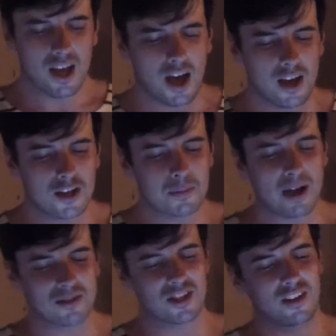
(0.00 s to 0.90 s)
I heard
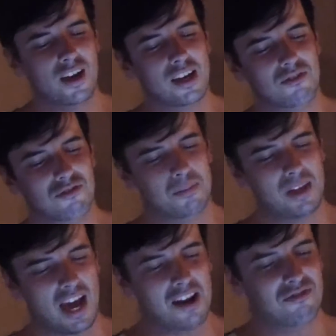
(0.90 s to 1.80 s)
about tonight from
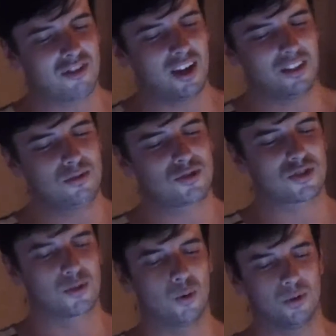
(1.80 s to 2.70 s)
the advert who
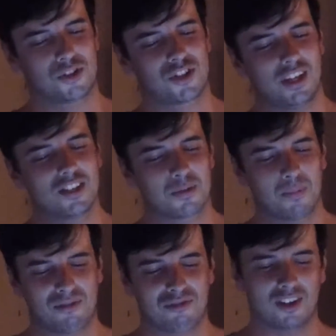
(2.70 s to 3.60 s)
scorched into
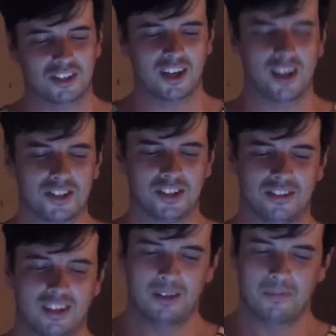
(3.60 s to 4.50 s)
my front garden.
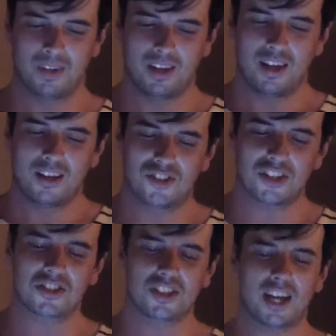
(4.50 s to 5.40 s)

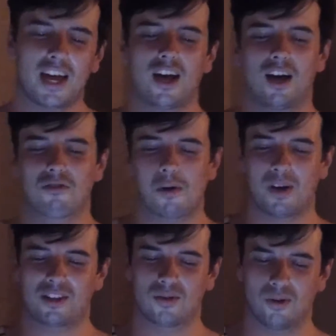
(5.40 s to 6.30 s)
Just today I wrote
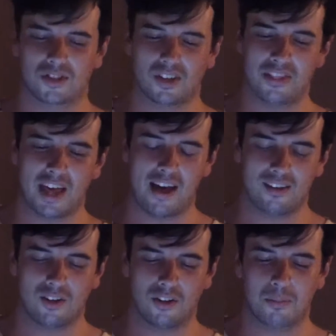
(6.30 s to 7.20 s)
my thoughts on
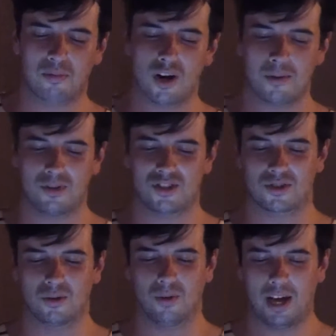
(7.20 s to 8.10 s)
that on the primary
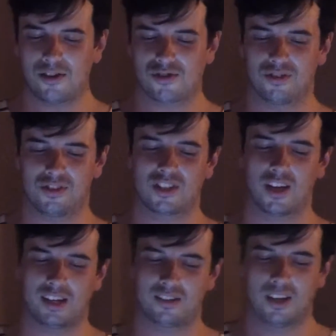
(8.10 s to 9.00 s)
school entrance
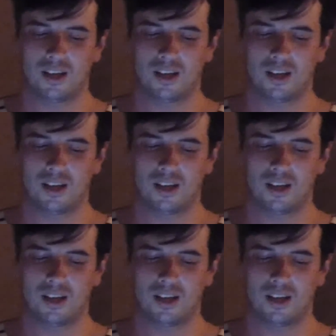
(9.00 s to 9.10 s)
sign.